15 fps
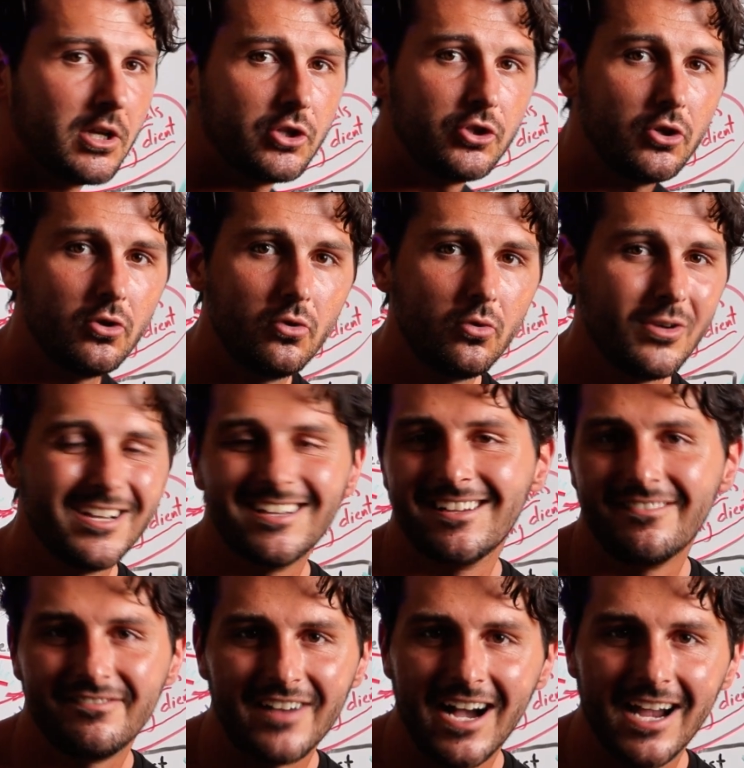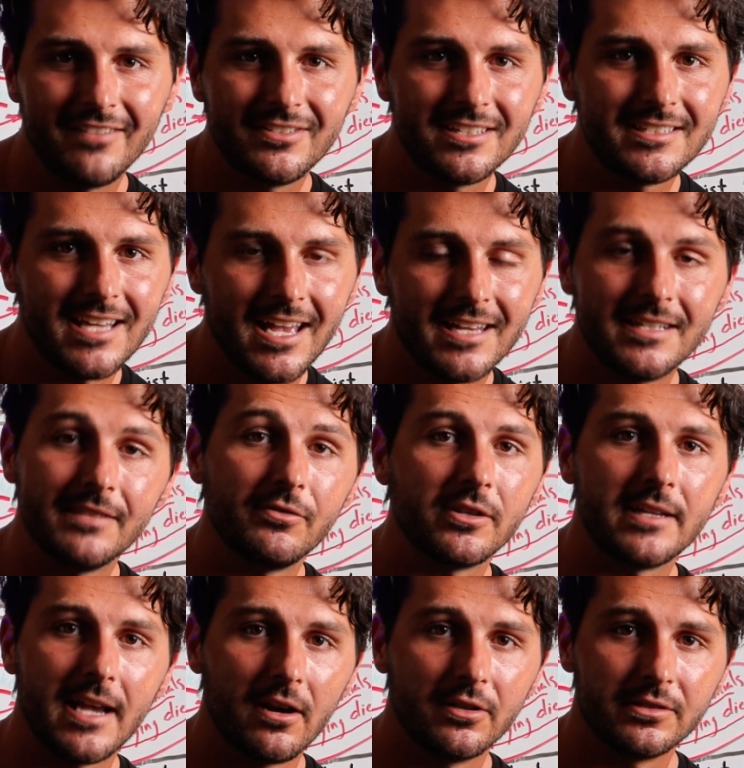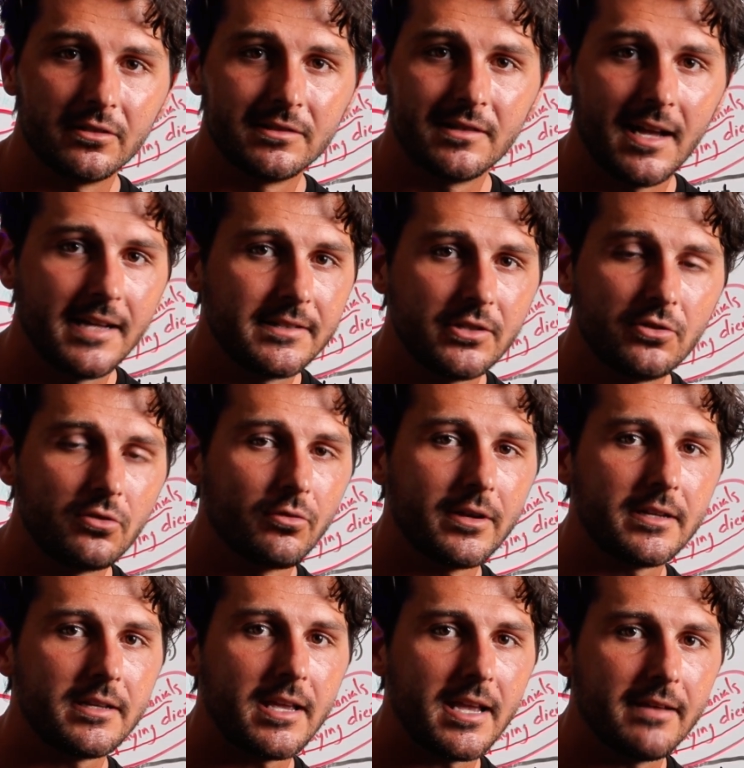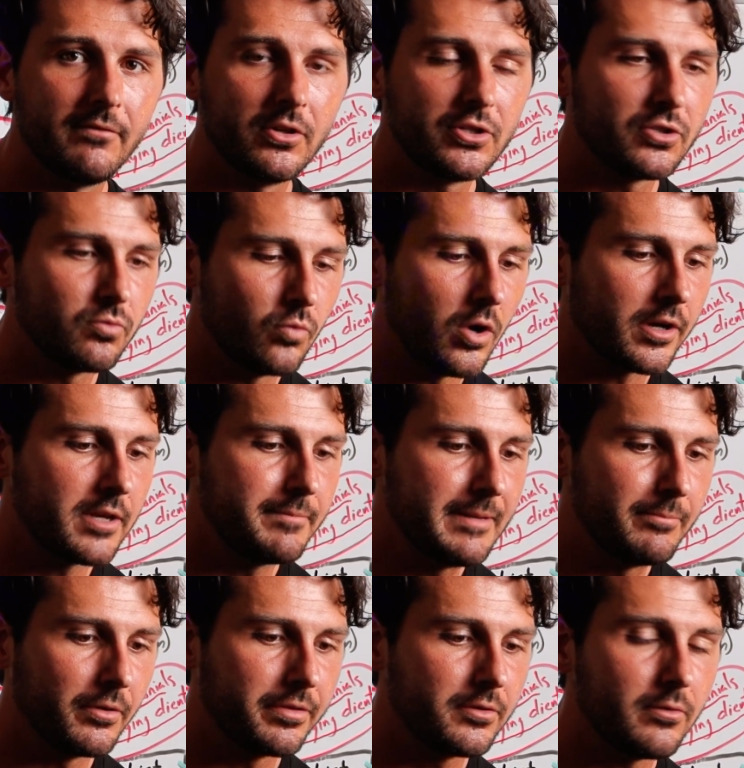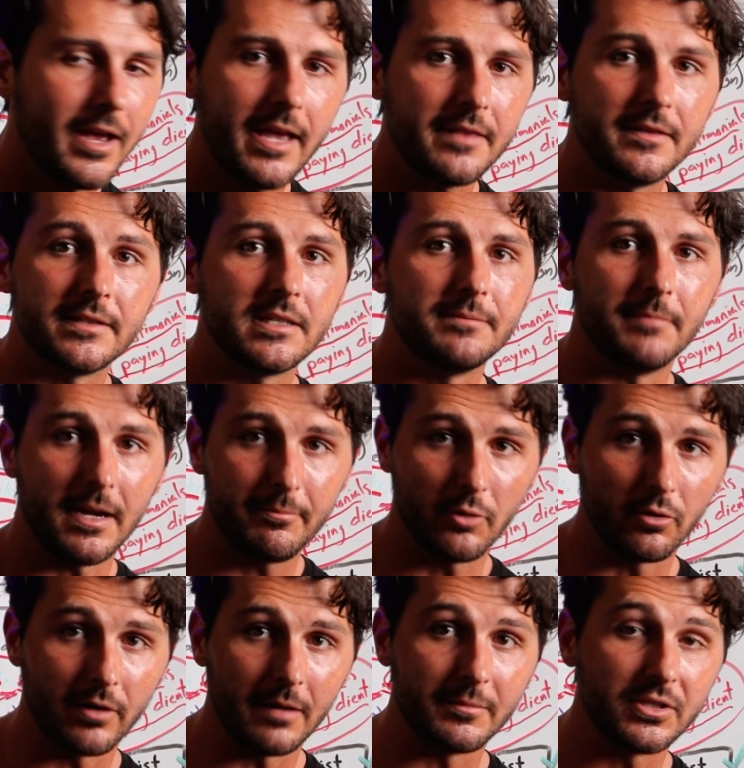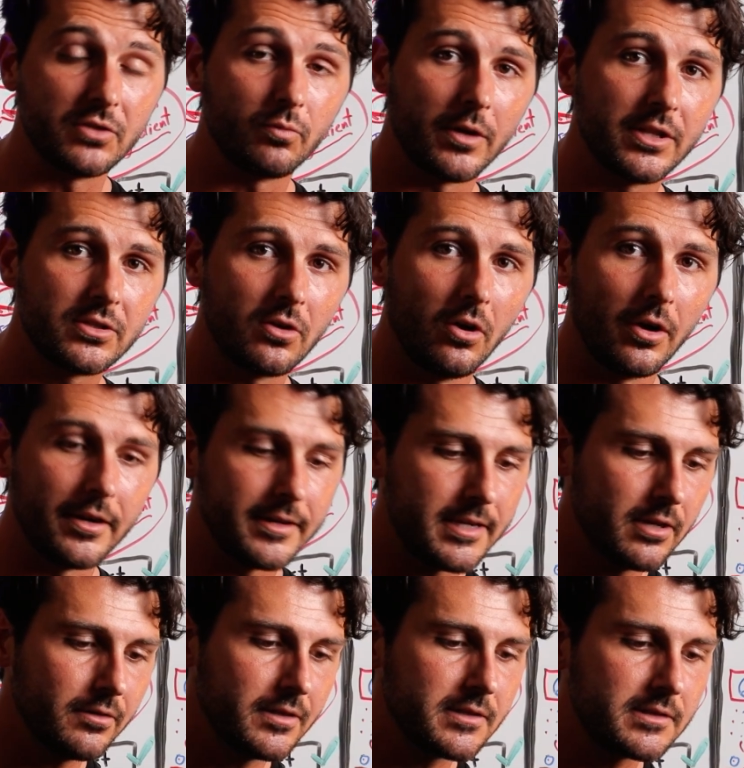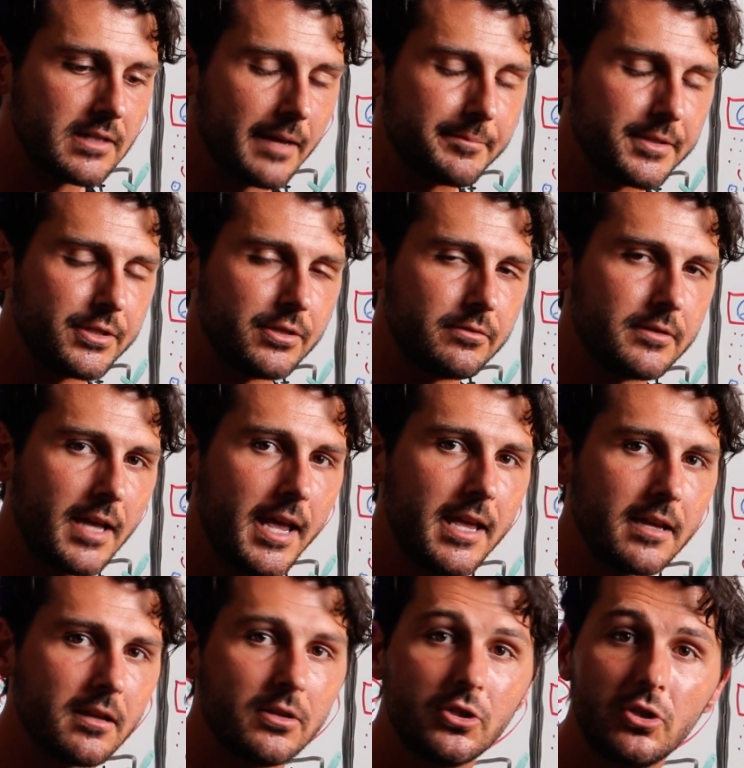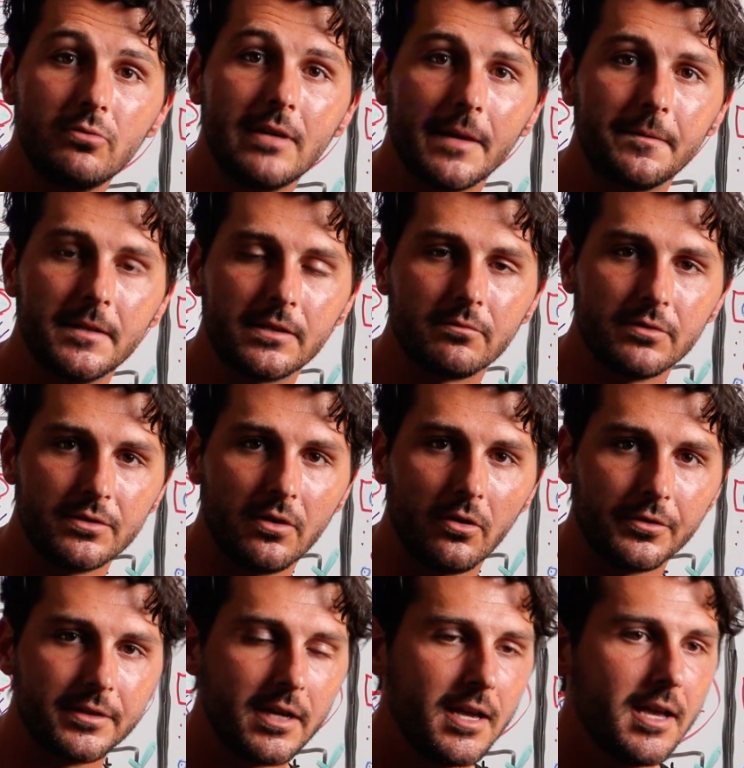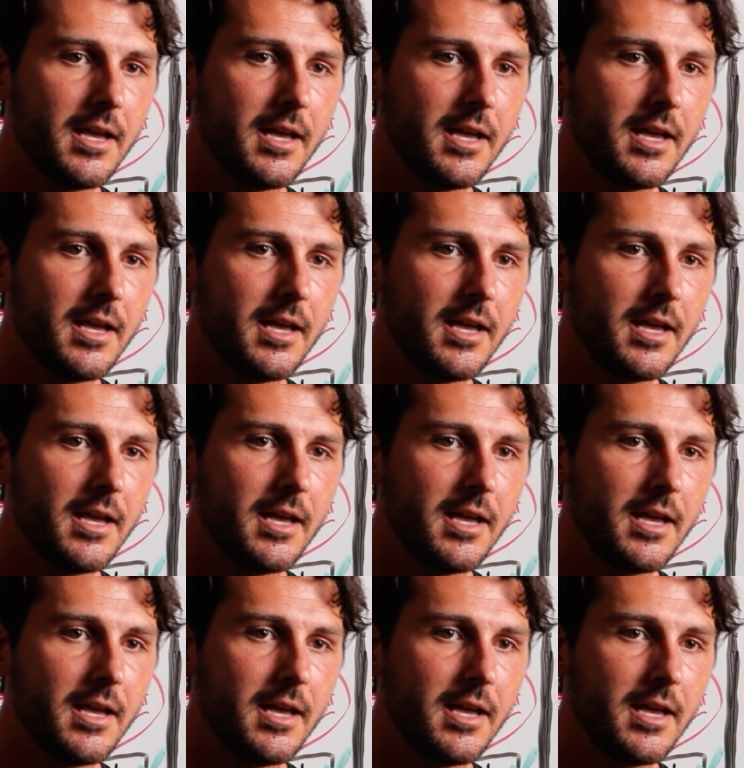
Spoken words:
Do 5 to 10 different carousel slides that you create in Canva, just walking people through, hey, this is my program, this is what it's called, and here are the steps that you take to get this result.